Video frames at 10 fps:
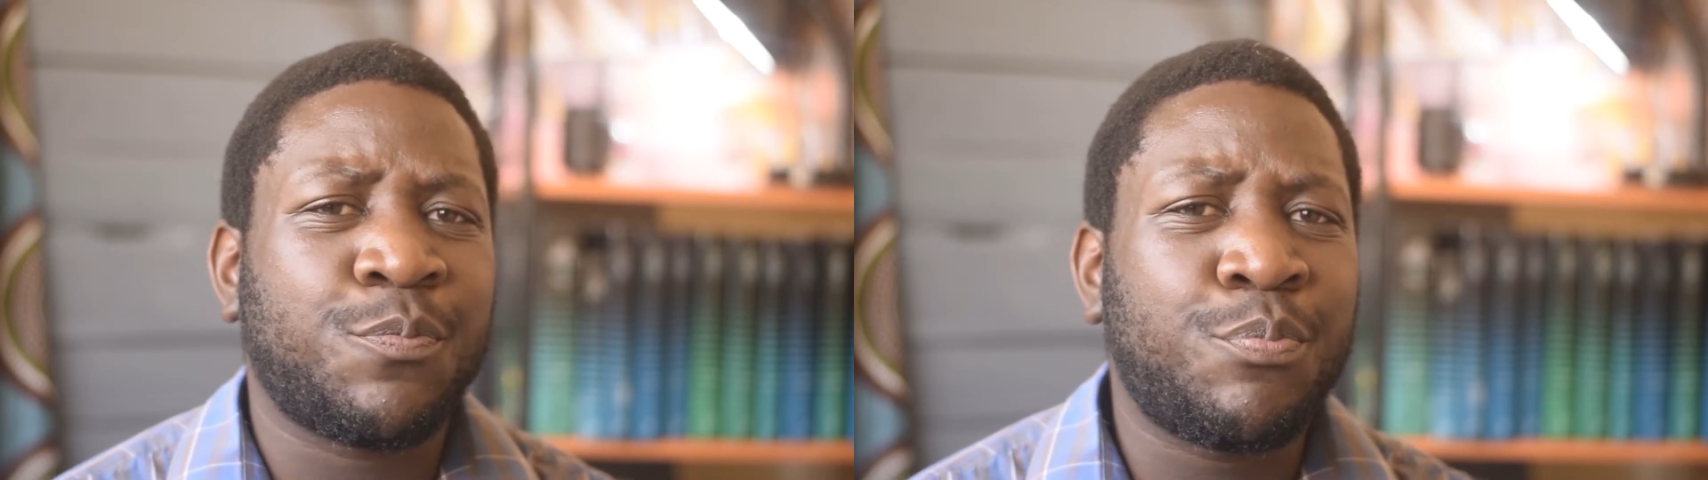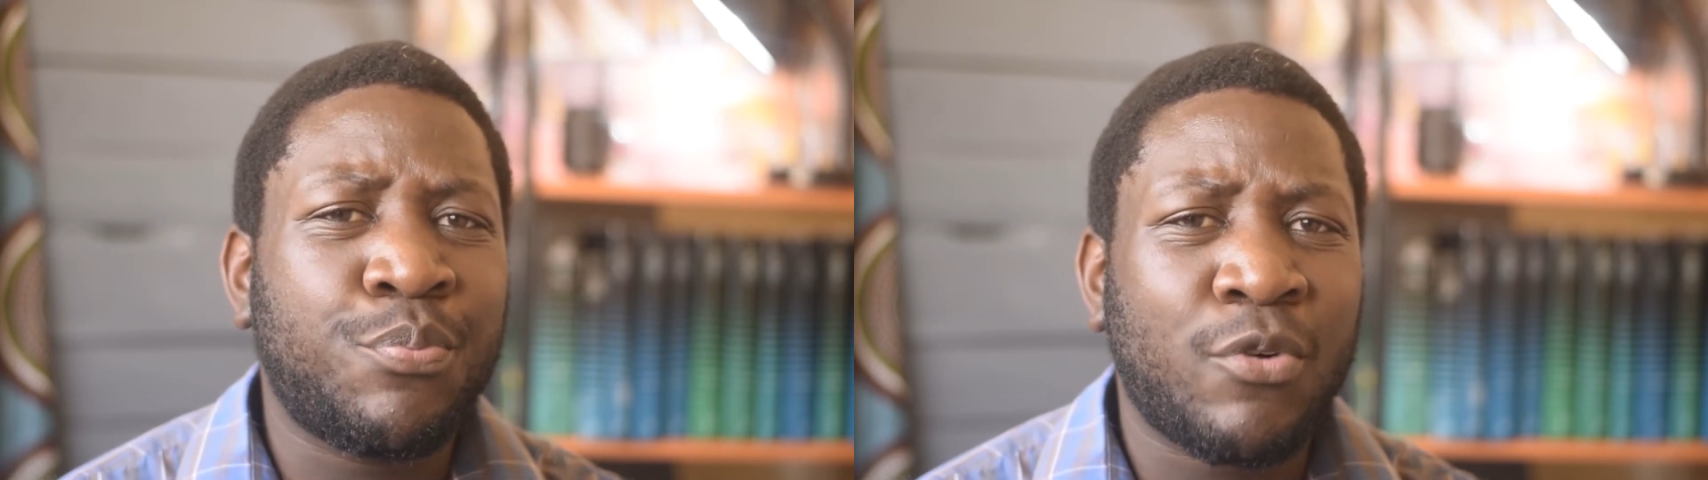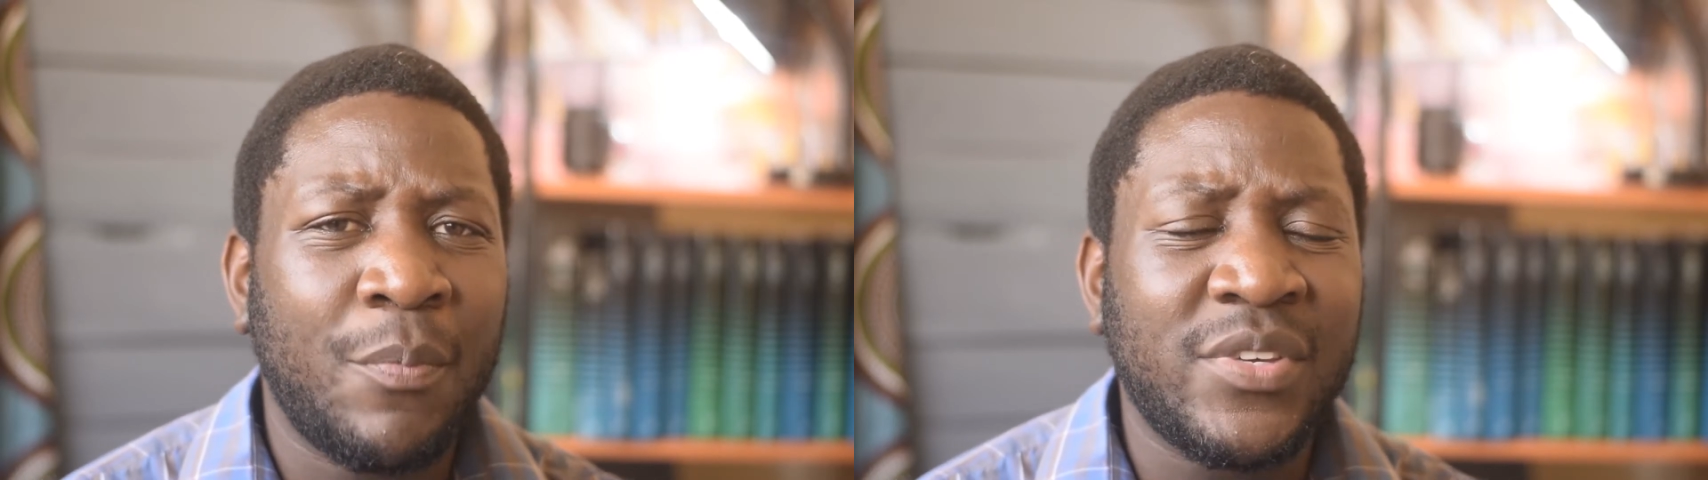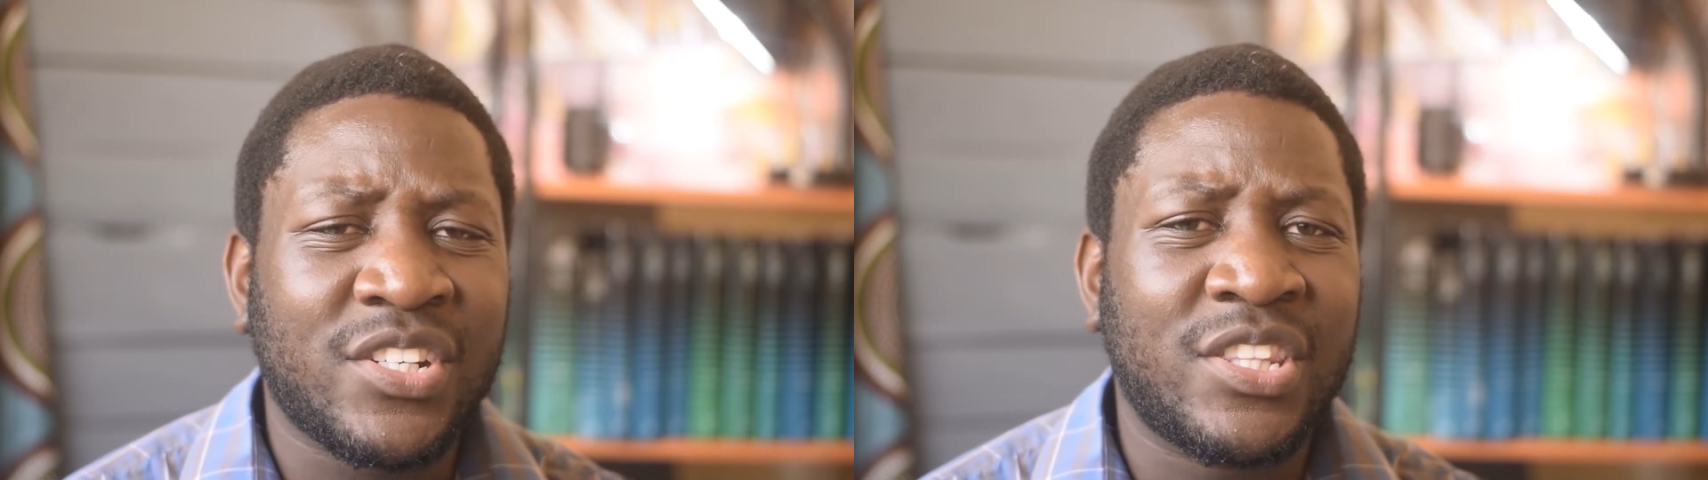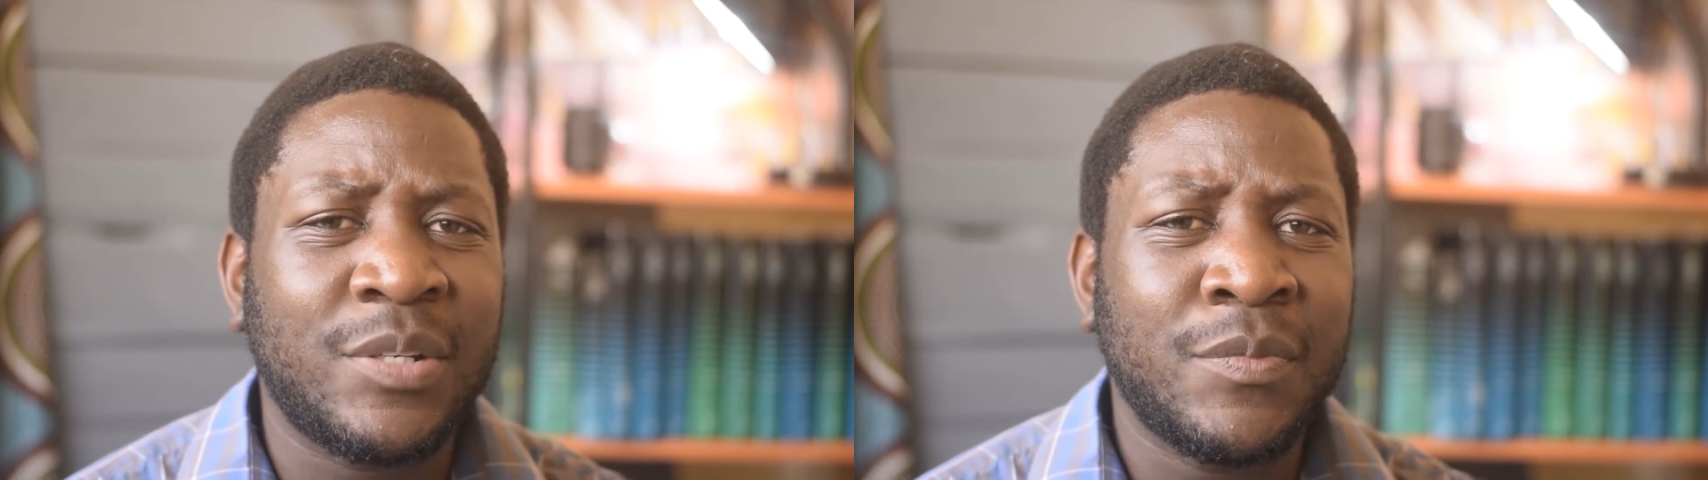
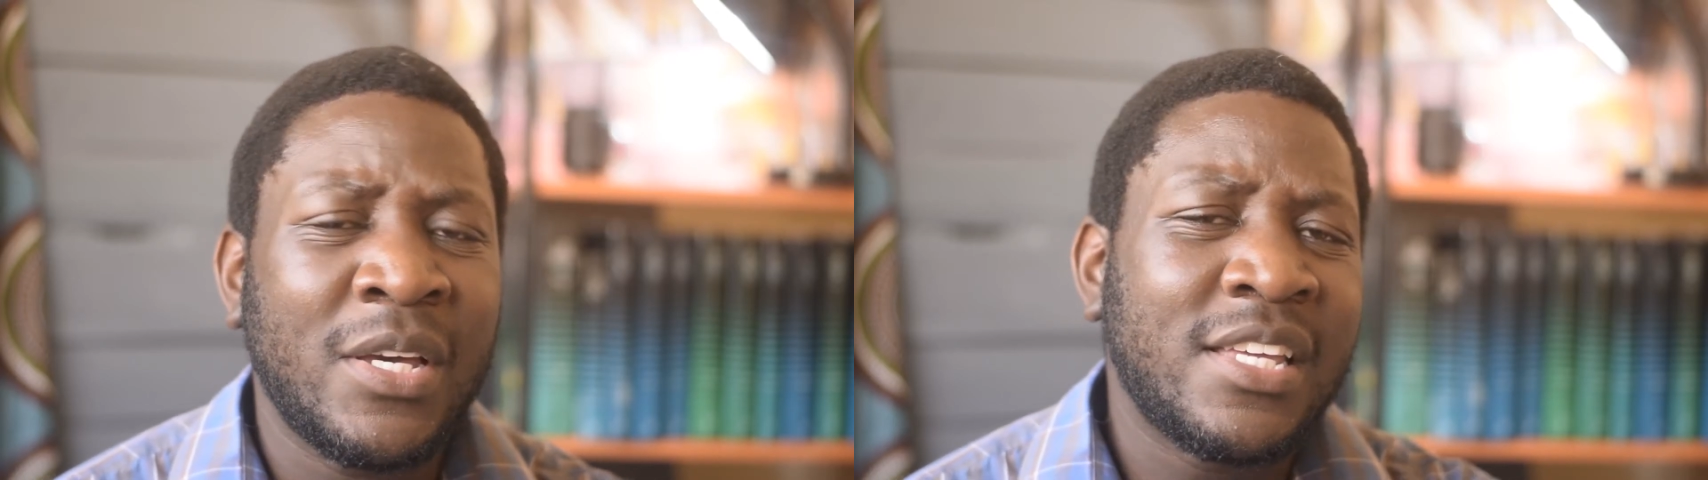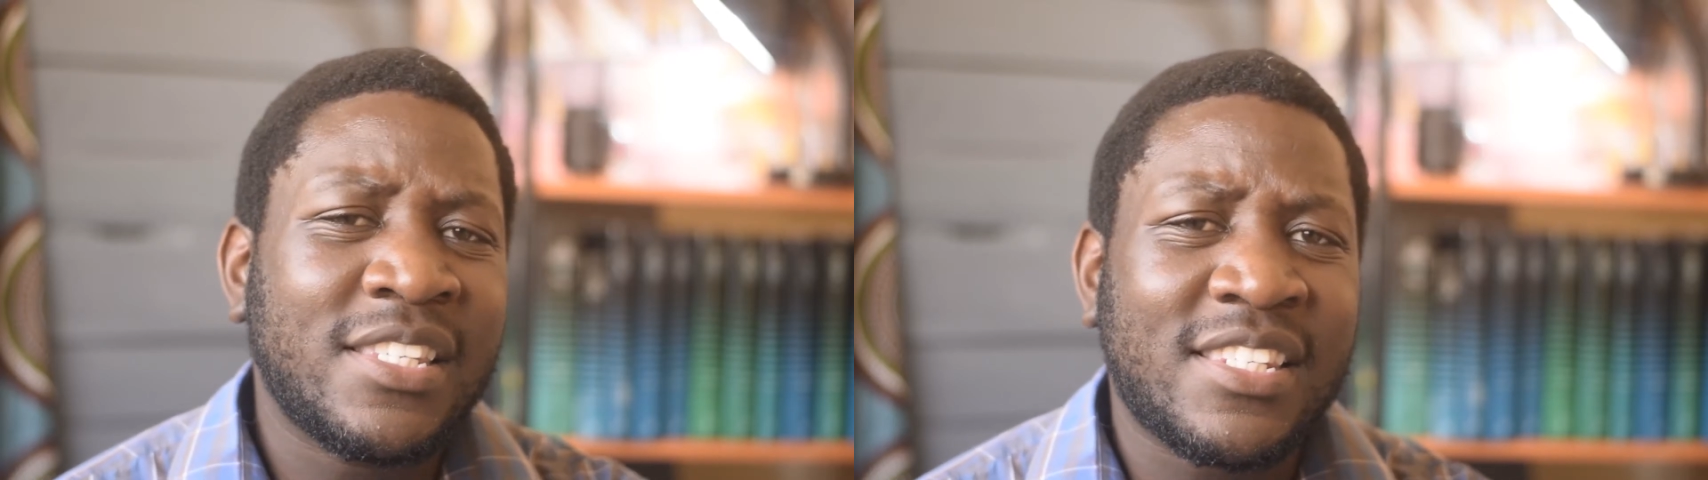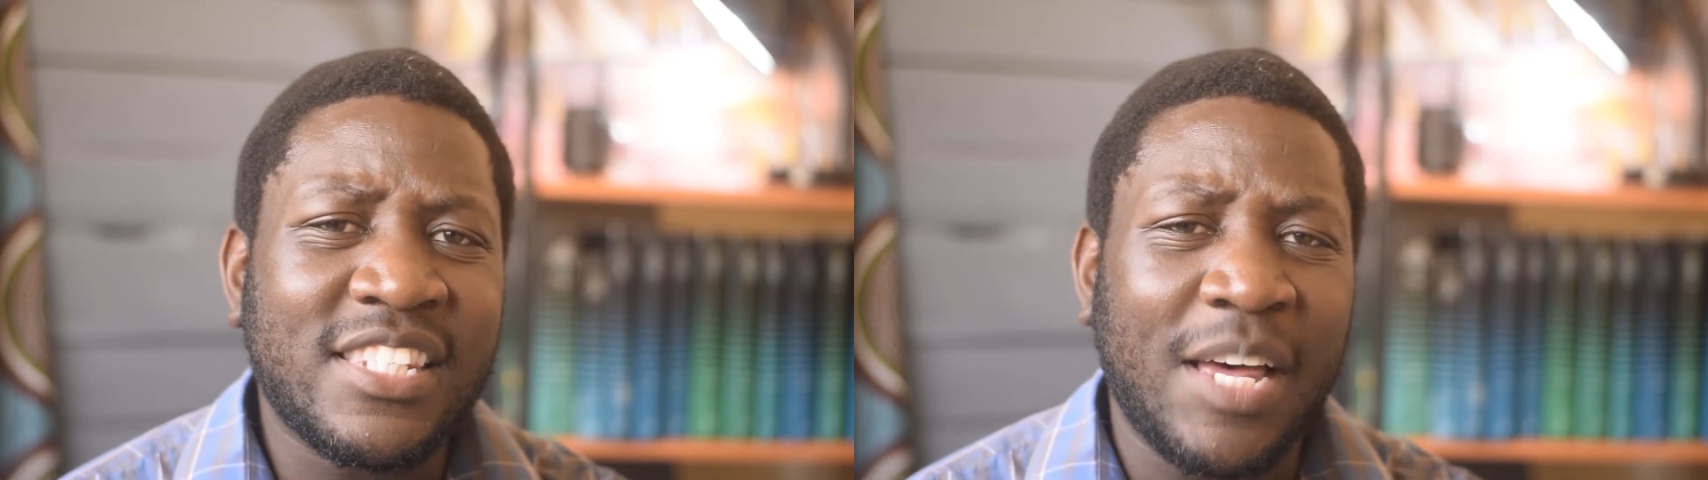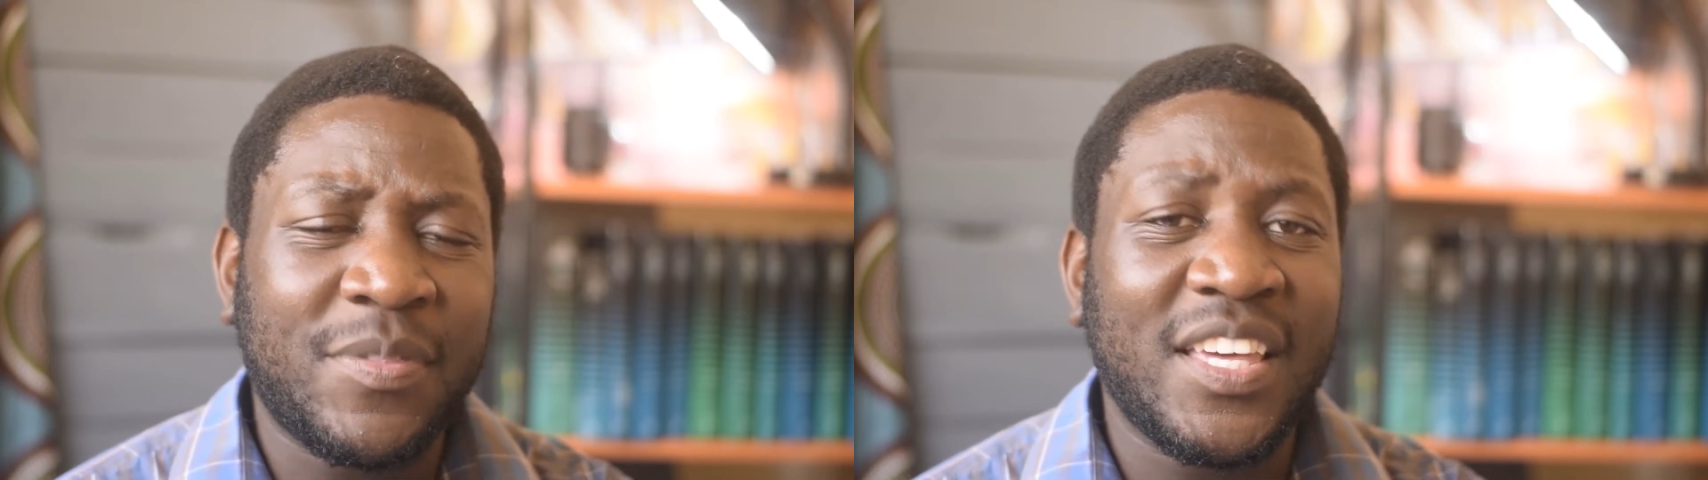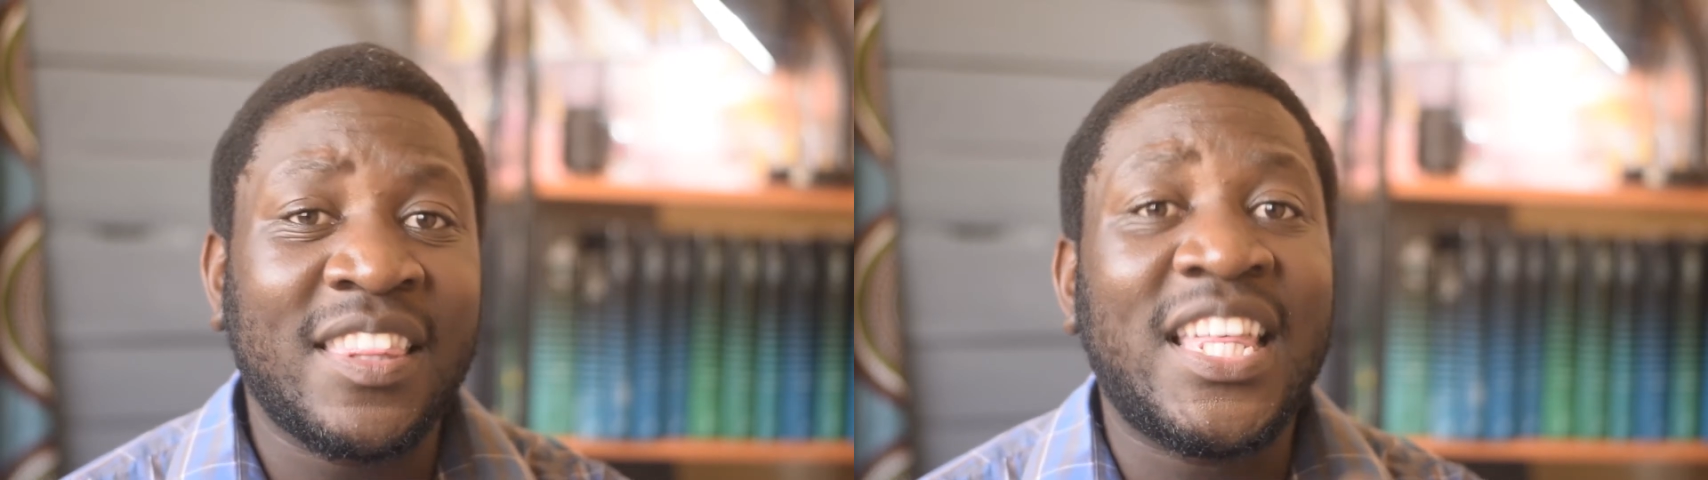promised them something